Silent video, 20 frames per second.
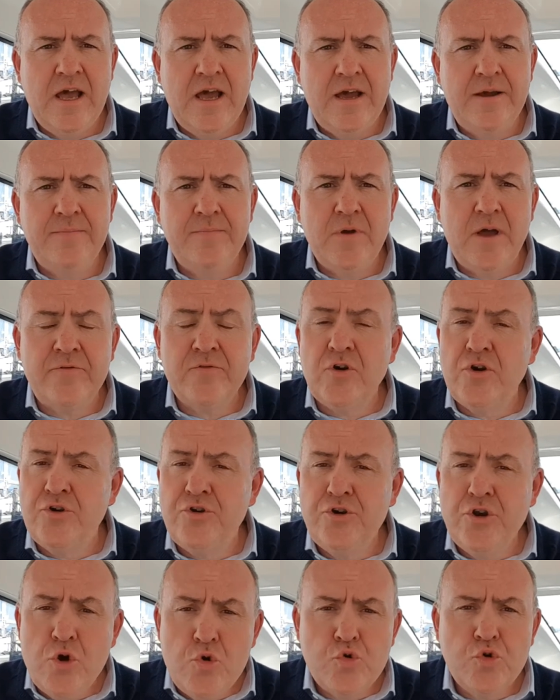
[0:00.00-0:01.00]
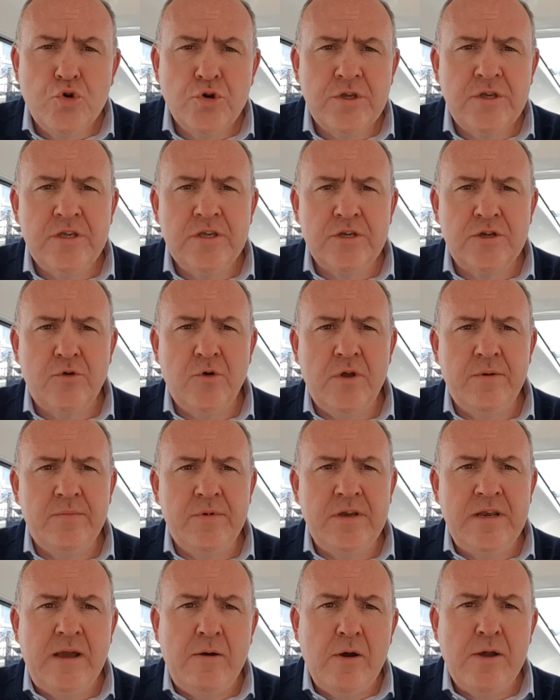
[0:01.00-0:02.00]
I've got no cooking
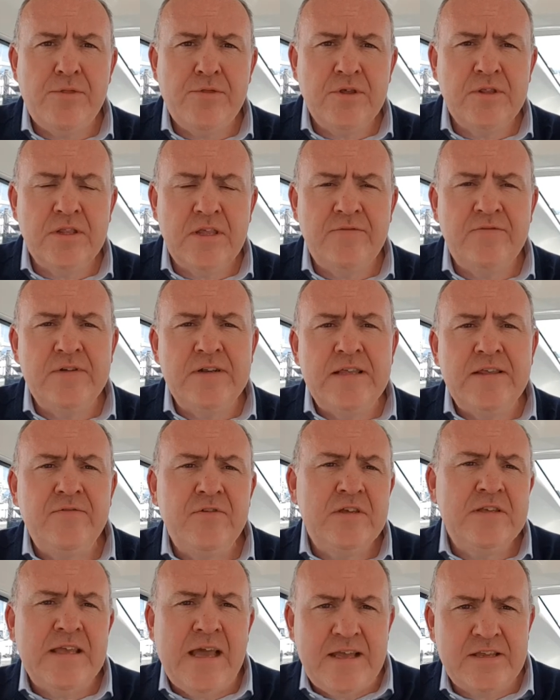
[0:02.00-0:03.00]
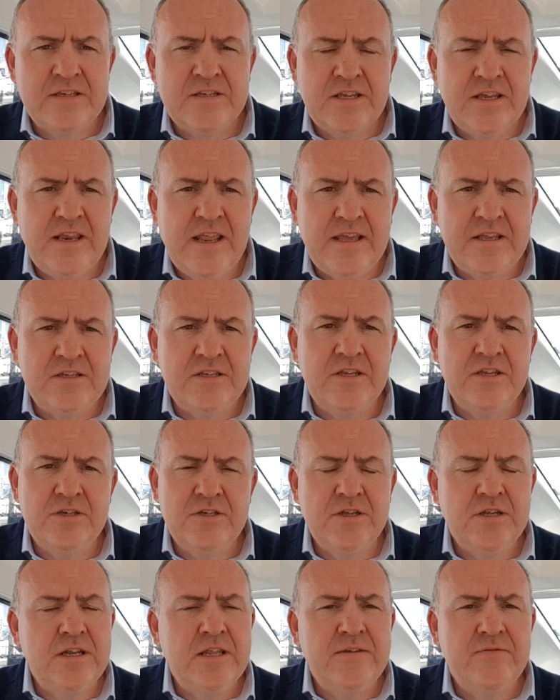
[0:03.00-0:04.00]
equipment. Now I think that if you leave your gas connected
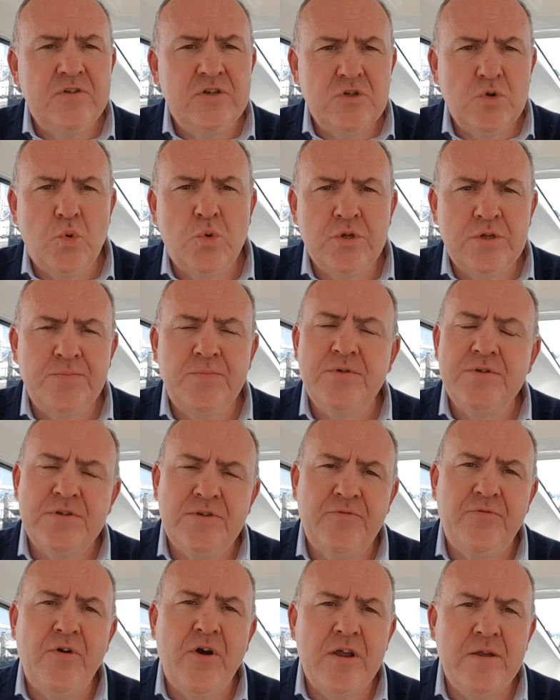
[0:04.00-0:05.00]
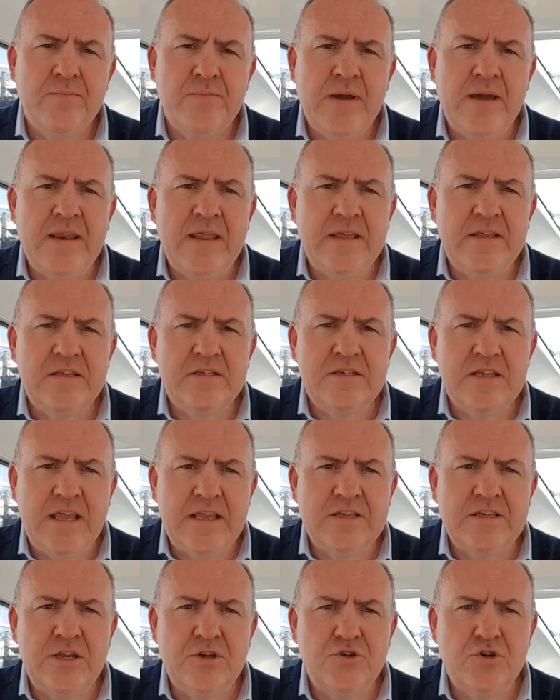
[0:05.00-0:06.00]
and you leave saucepans, frying pans,
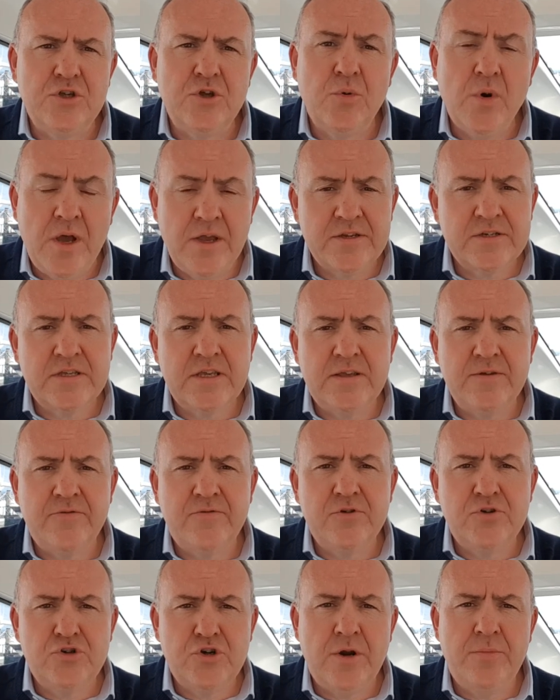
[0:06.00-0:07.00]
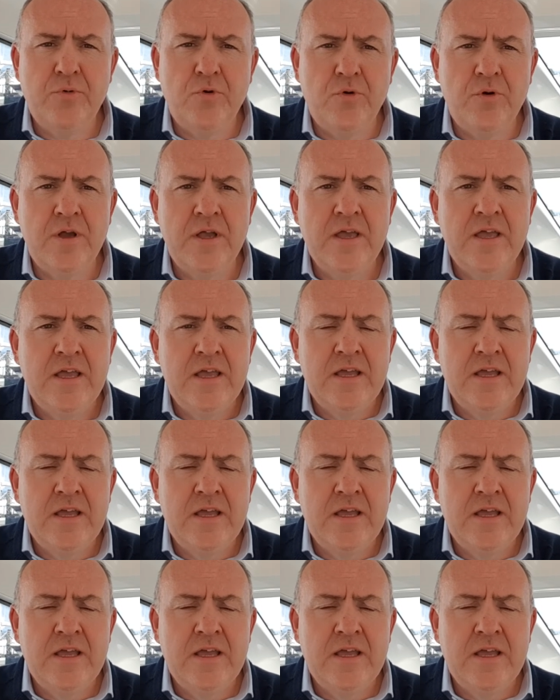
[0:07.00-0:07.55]
etc., you're asking for trouble.